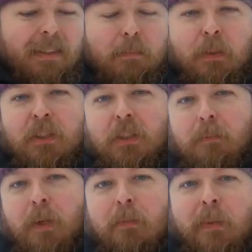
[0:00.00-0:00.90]
bush
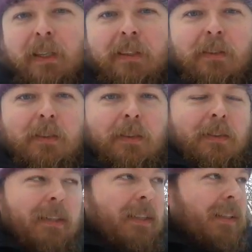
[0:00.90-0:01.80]
bumming
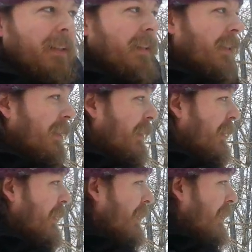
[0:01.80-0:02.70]
or
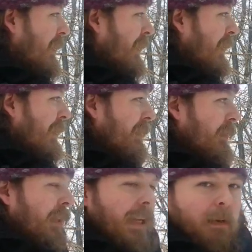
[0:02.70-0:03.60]

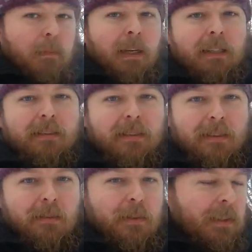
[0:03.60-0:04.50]
trailblazing,
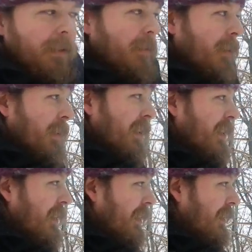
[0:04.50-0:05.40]
or whatever you want to
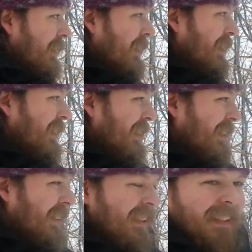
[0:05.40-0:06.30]
call it.
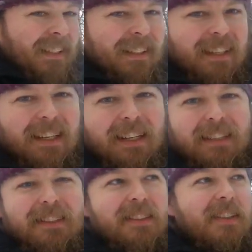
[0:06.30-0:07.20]
I
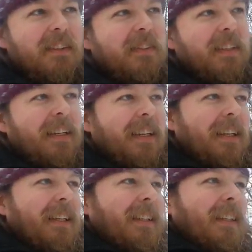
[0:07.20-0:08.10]
like to go off the
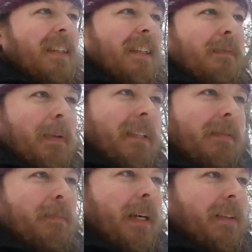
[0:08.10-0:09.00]

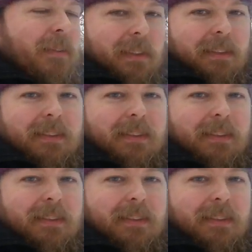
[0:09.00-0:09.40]
beaten path and